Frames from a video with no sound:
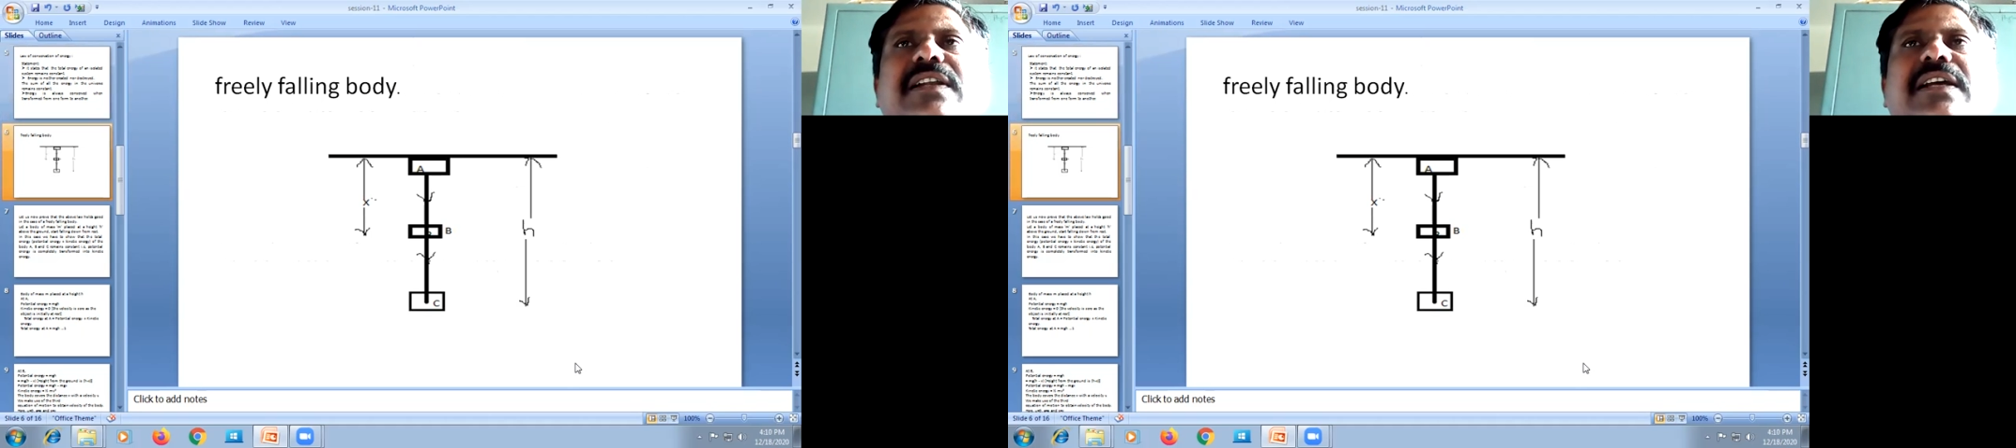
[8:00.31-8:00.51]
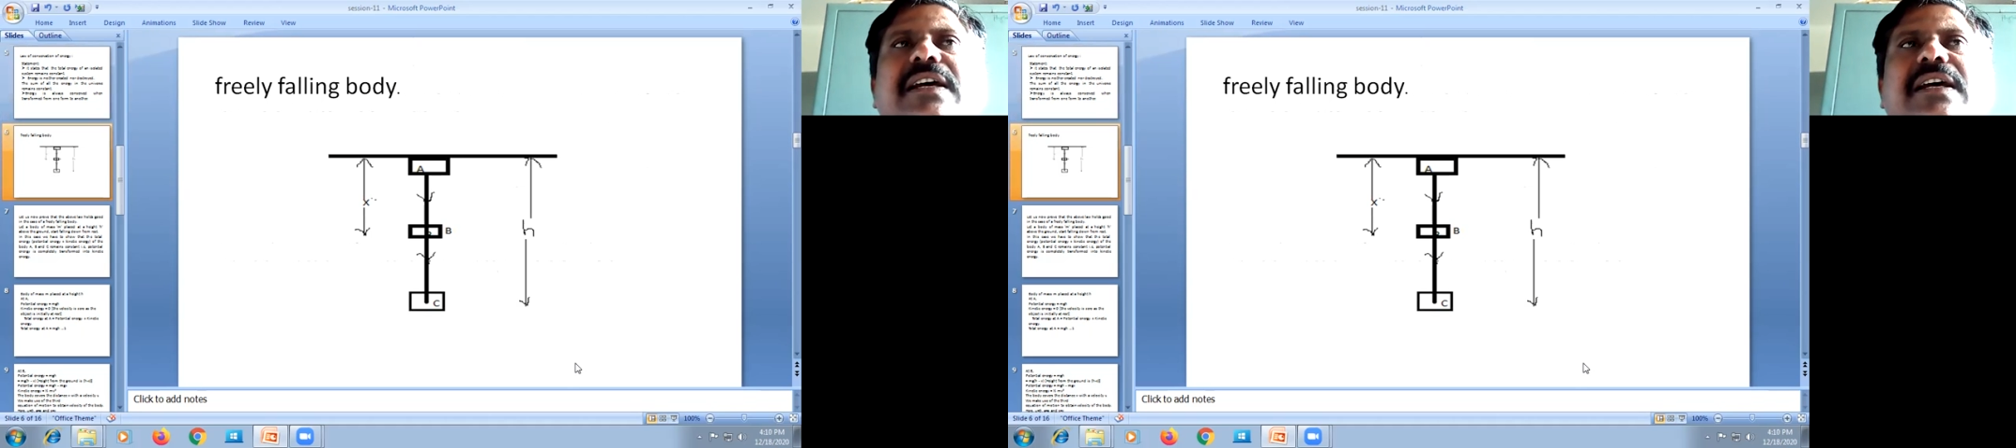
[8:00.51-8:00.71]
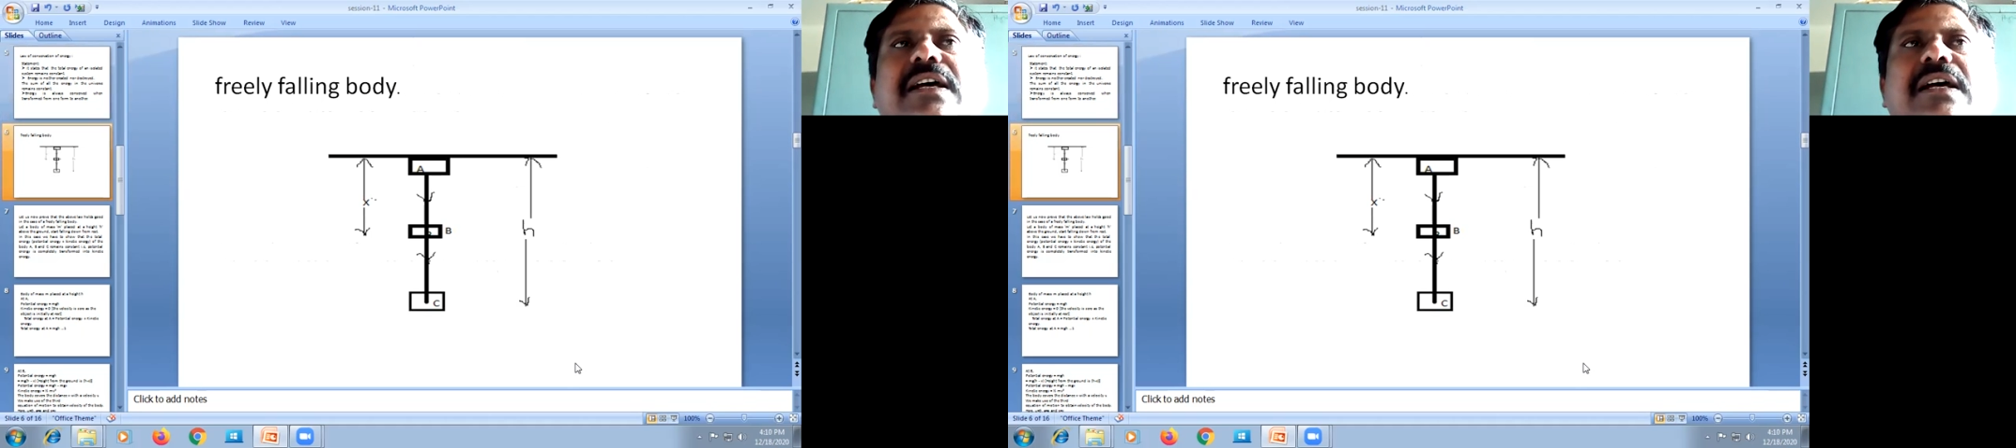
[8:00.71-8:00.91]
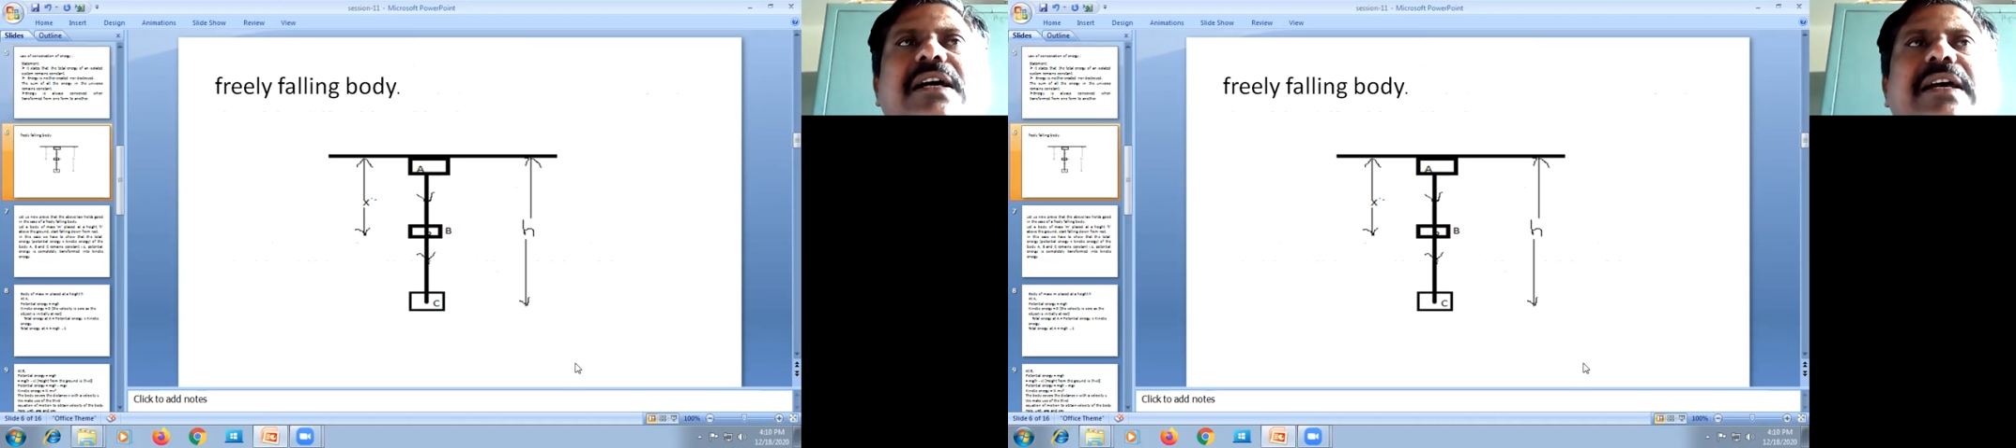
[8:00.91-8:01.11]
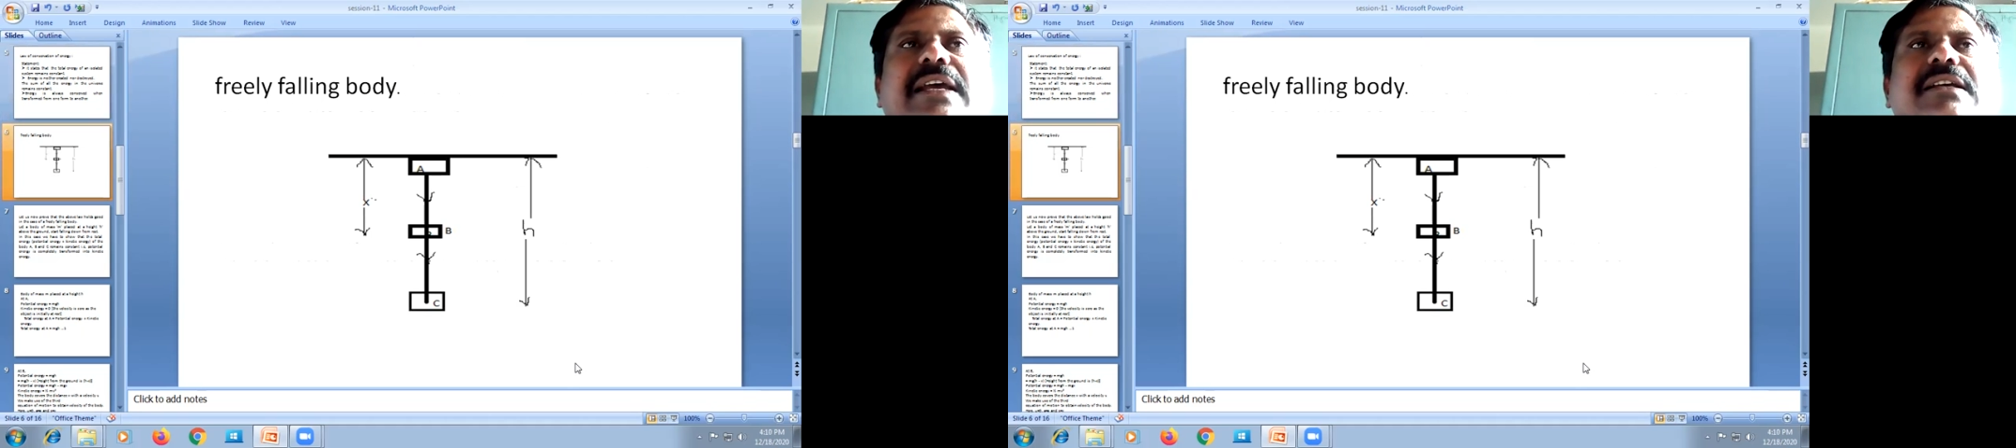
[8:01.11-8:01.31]

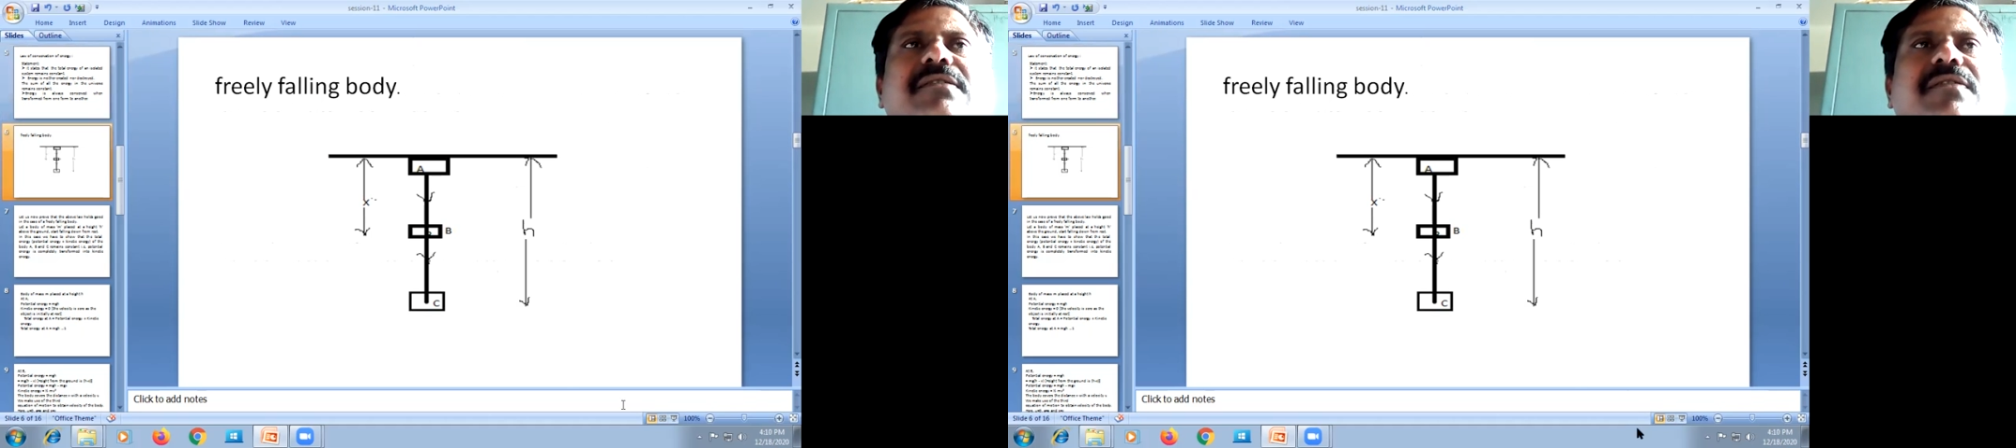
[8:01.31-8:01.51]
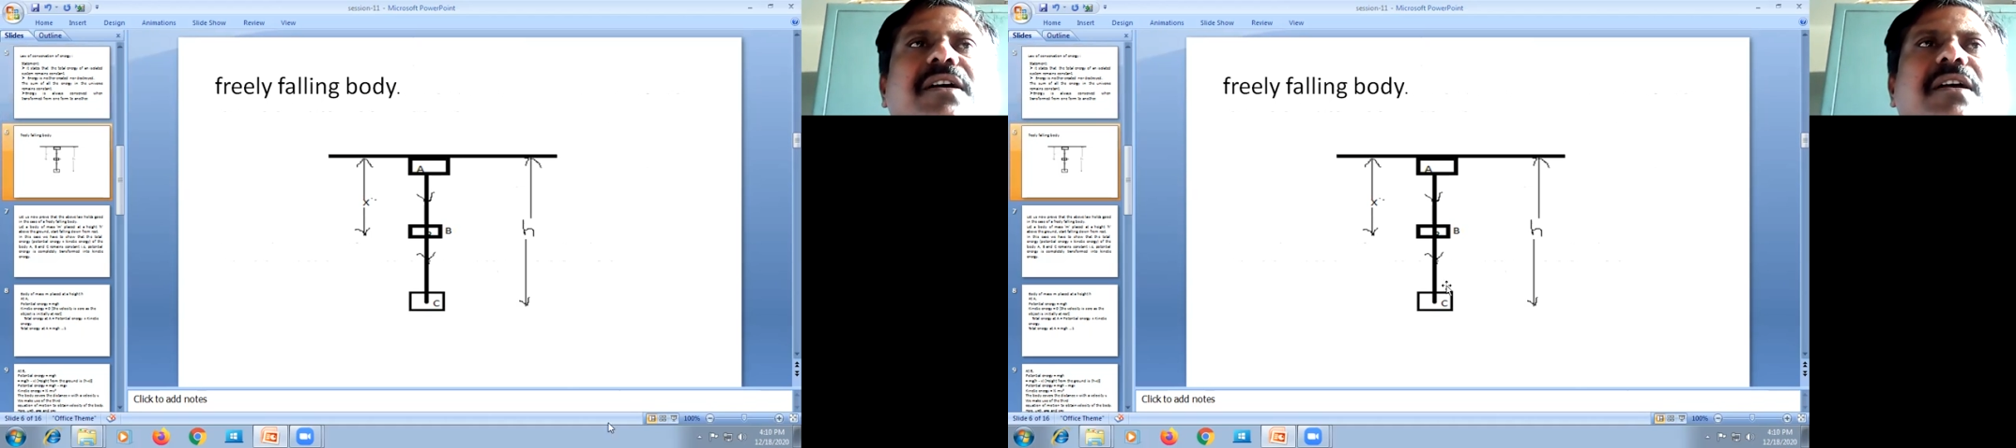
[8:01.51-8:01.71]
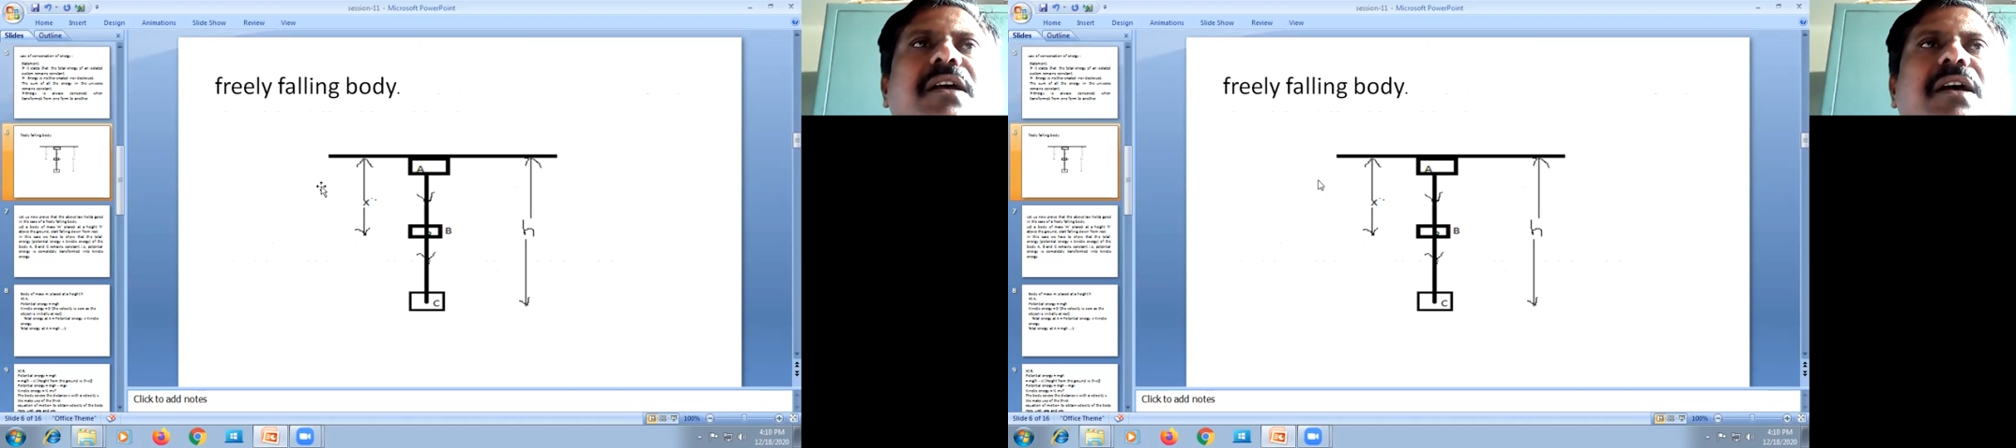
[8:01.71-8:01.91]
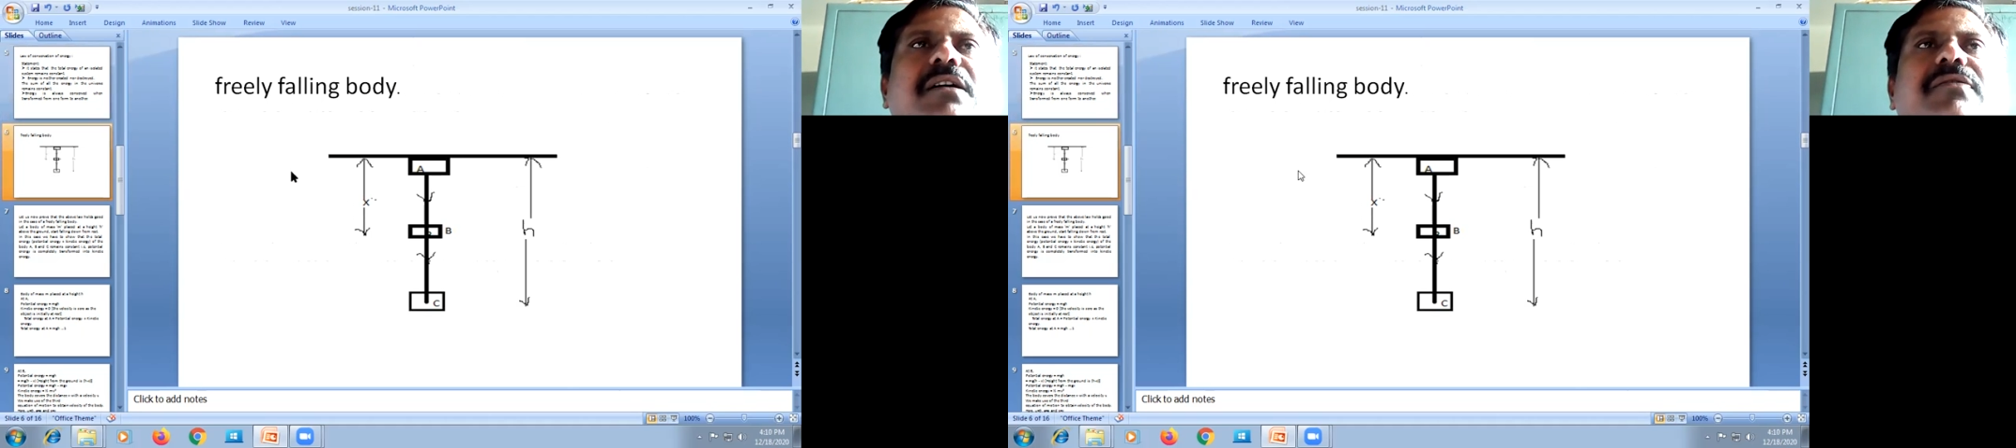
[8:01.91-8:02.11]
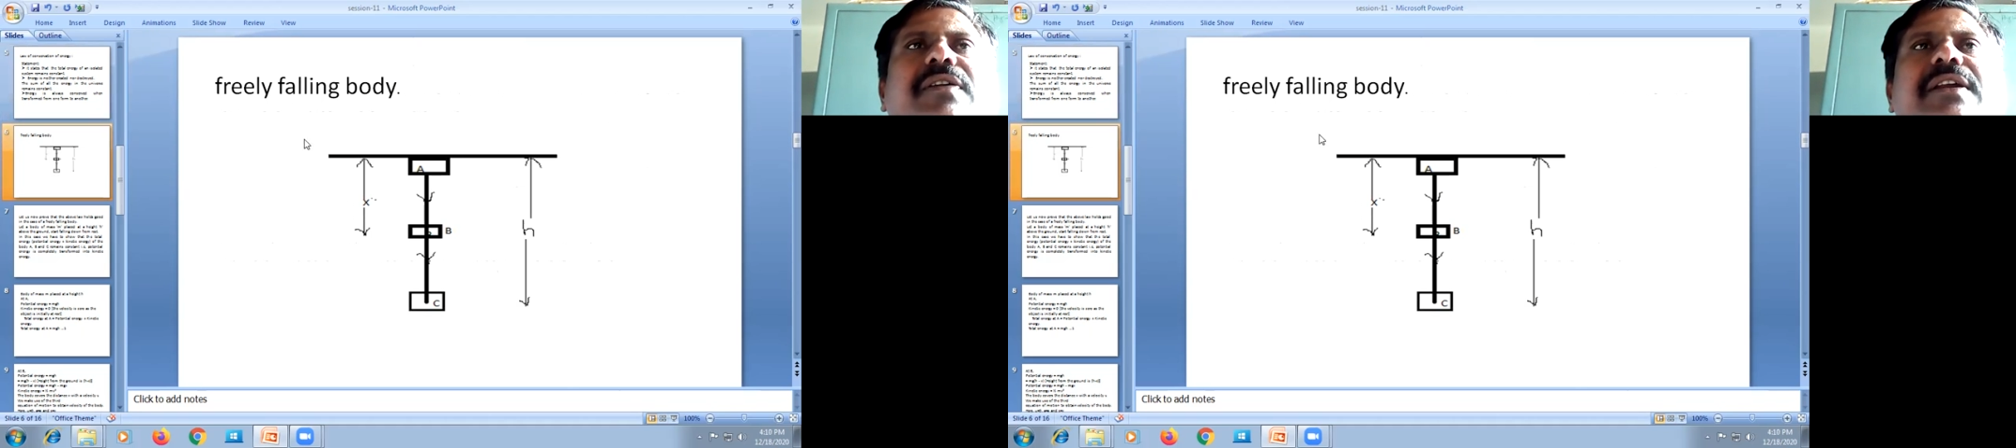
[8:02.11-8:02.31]

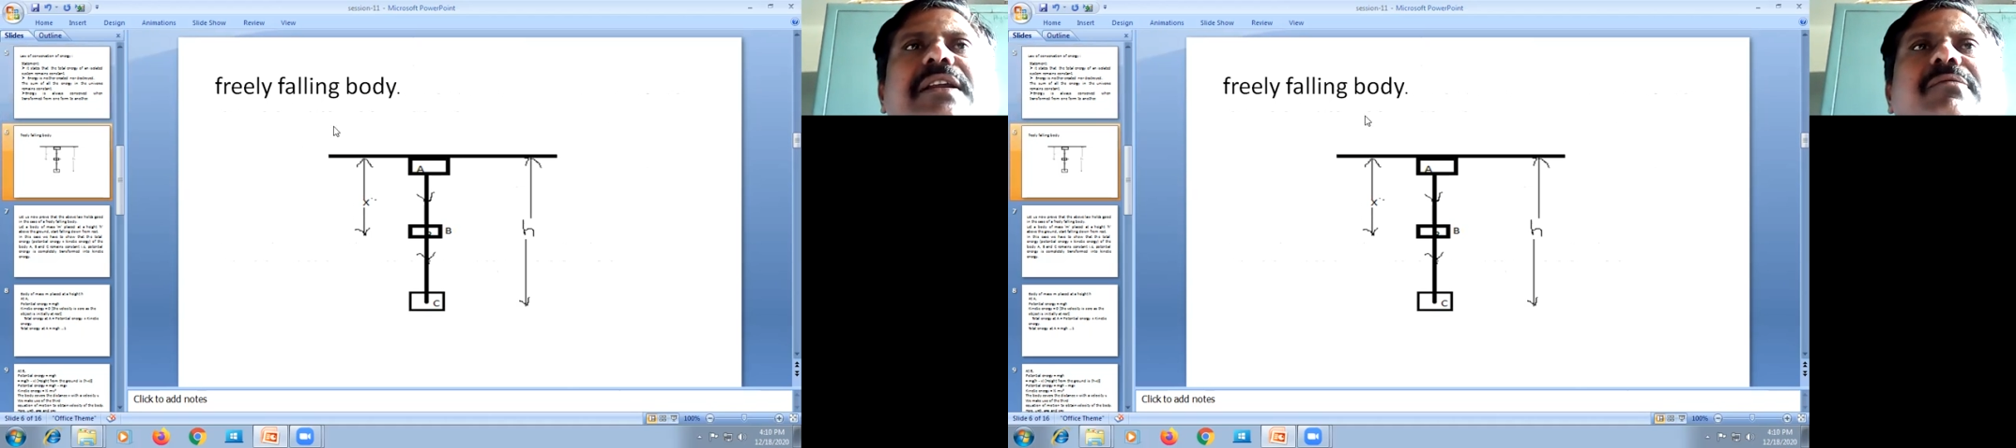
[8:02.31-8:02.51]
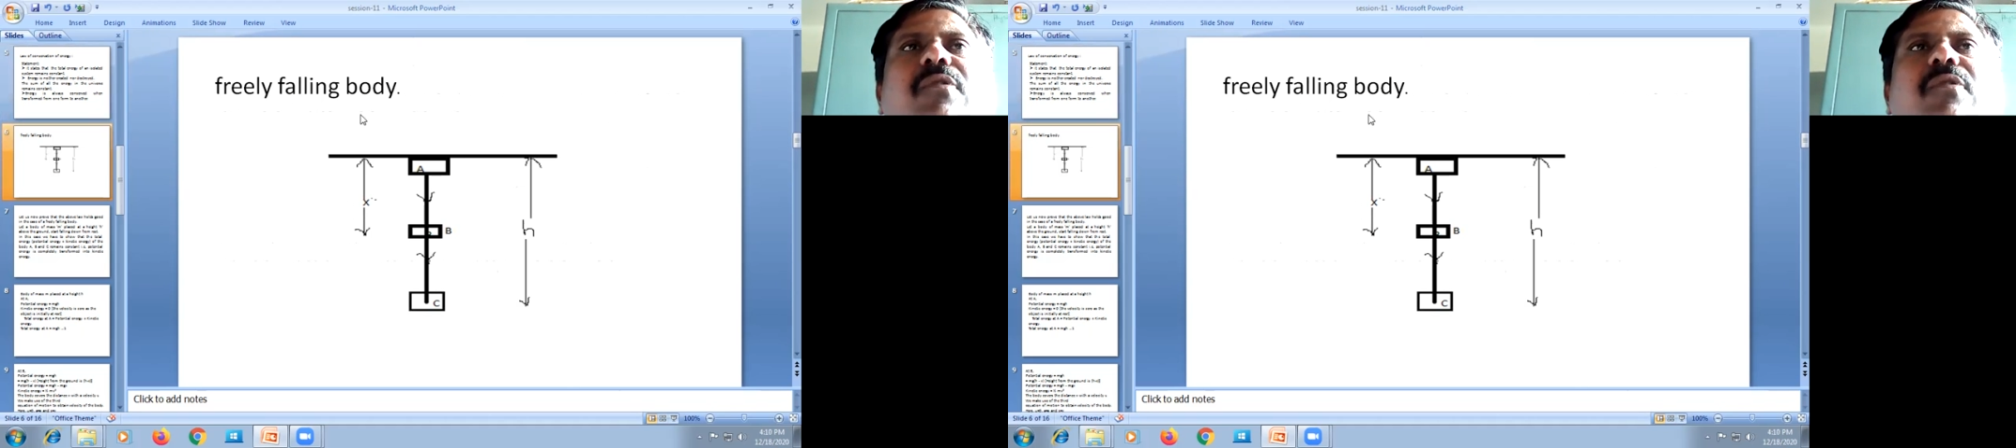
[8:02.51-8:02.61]
a freely